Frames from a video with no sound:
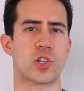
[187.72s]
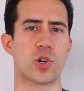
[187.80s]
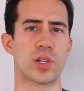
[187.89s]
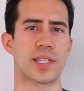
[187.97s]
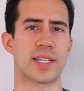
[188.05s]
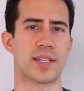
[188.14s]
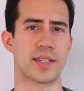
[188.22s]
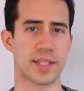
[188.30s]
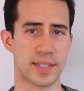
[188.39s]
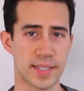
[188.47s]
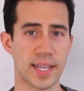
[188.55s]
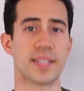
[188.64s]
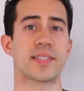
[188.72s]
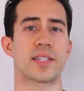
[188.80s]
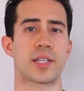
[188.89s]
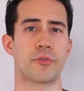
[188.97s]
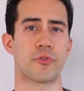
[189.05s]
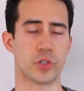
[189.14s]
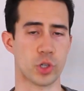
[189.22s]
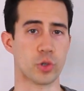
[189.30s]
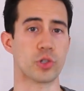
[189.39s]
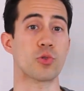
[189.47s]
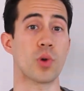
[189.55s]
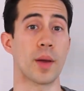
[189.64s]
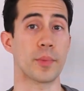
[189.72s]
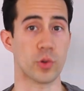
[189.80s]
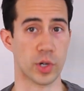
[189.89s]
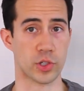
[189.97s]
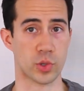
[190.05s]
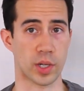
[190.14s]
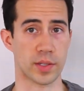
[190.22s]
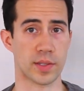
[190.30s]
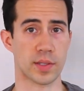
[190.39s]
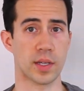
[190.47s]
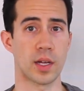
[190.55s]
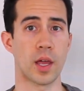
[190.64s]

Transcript: currently a necessity for Tokyo ramen restaurants.